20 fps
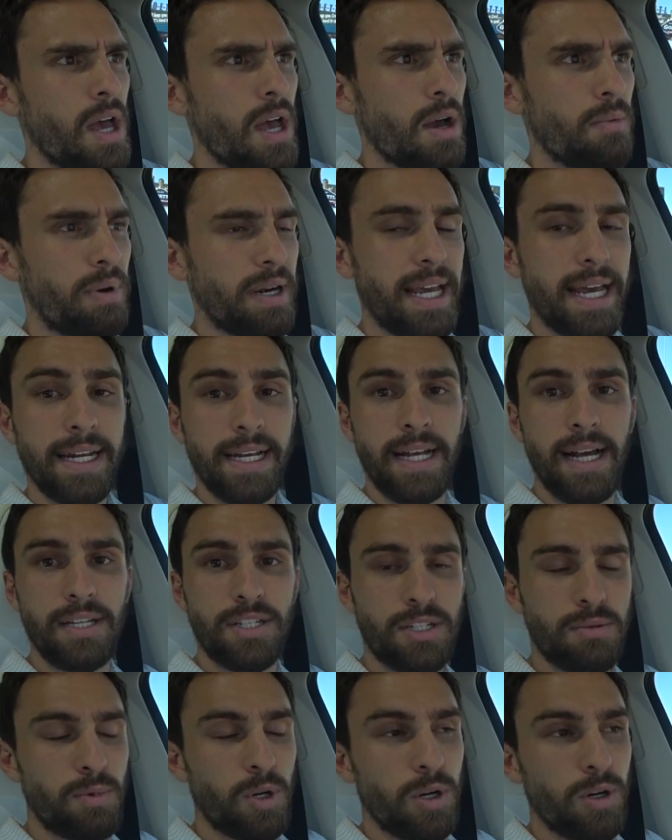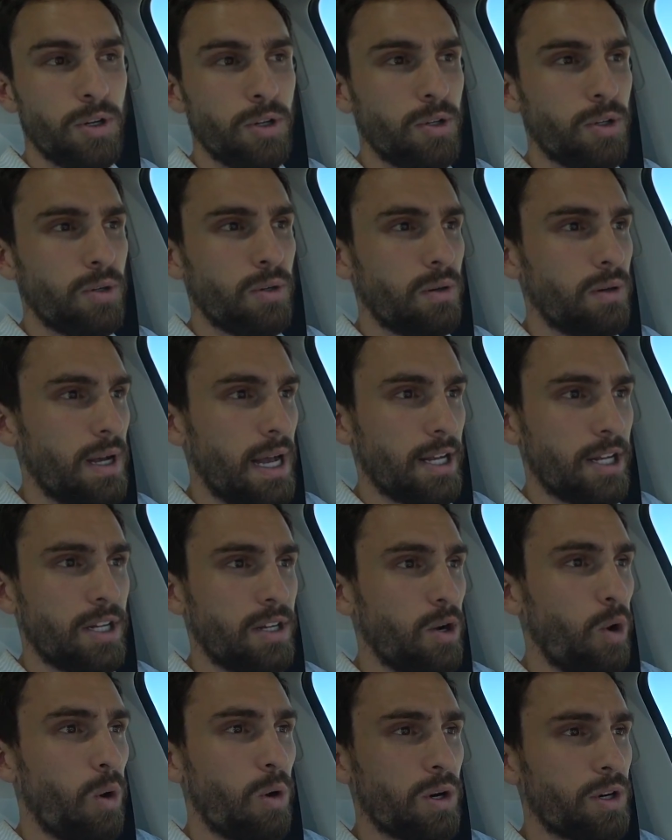But he had a customer
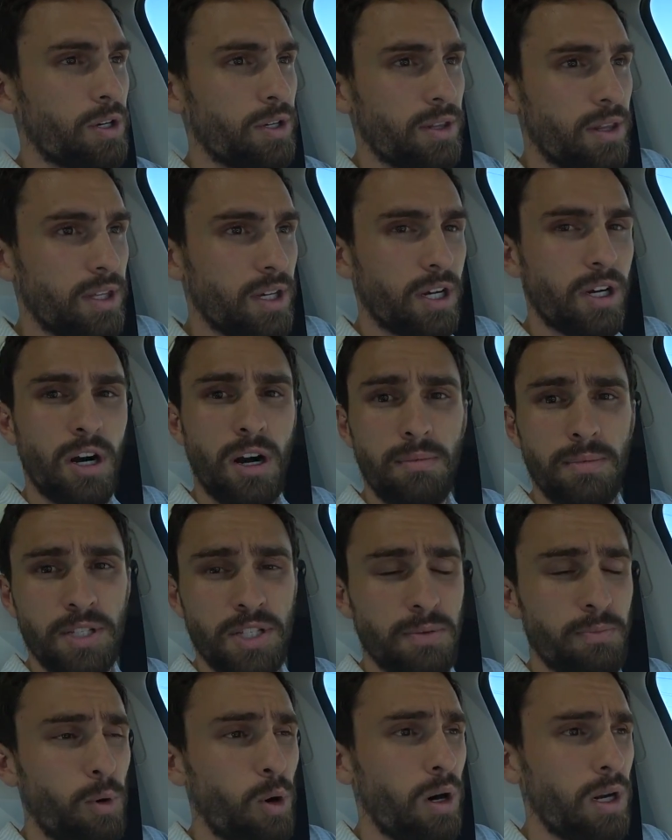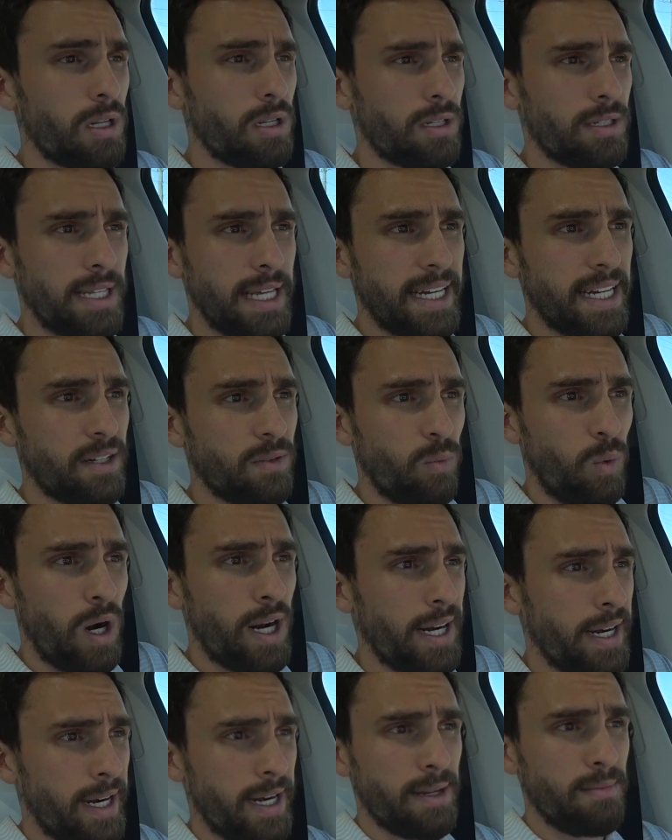who ordered the carbon spoiler and they didn't
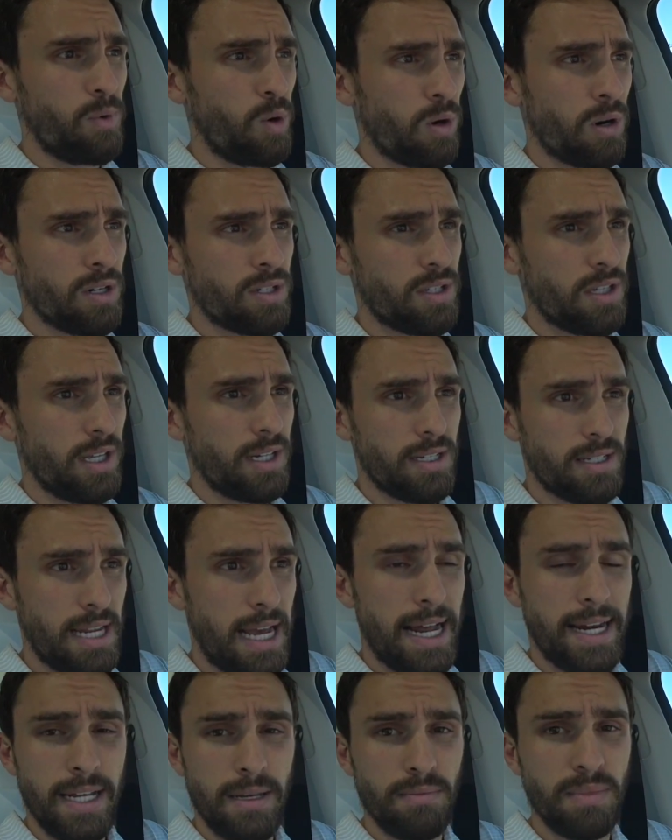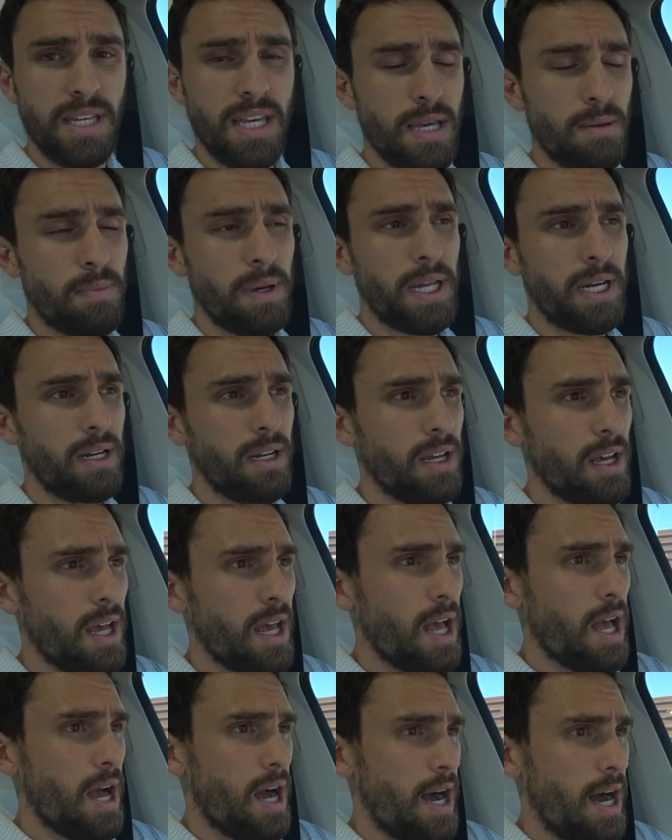want it anymore, so they just had him keep it.
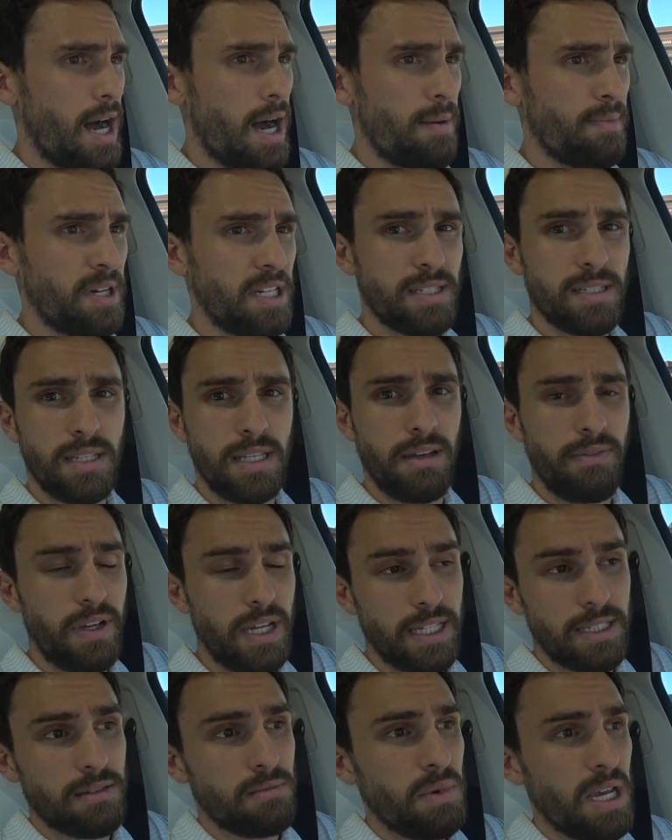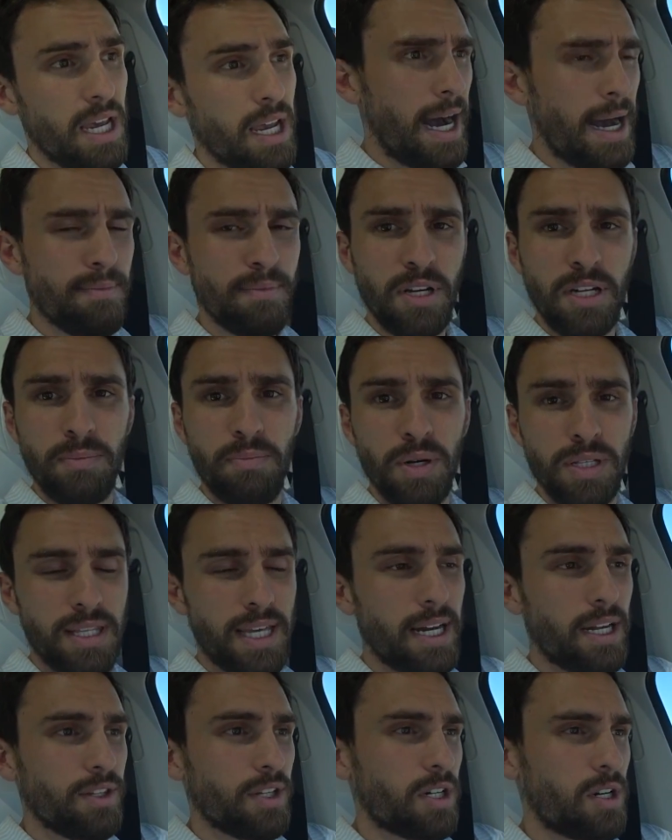And he's giving it to me. I'm gonna put
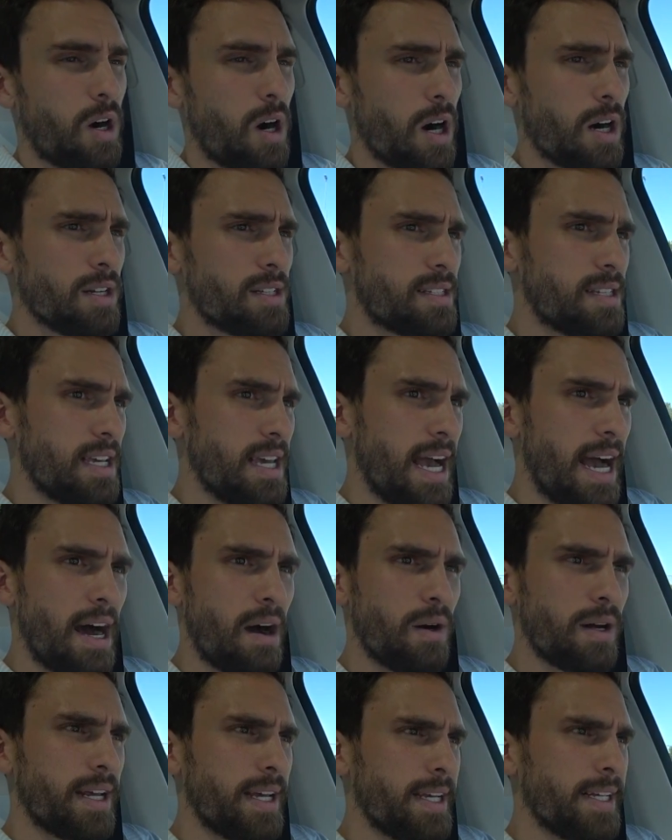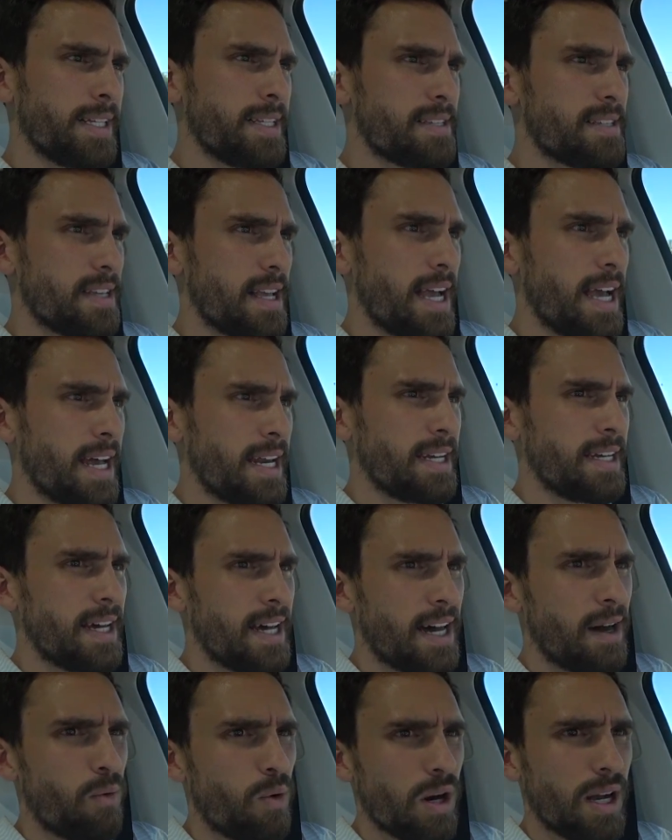that on the car, see how it is, and
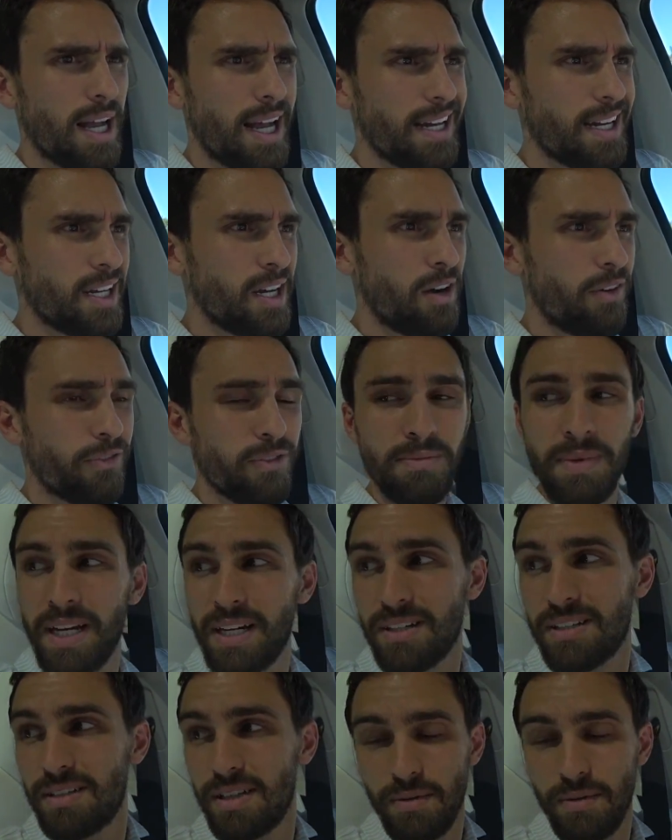we'll kind of go from there. See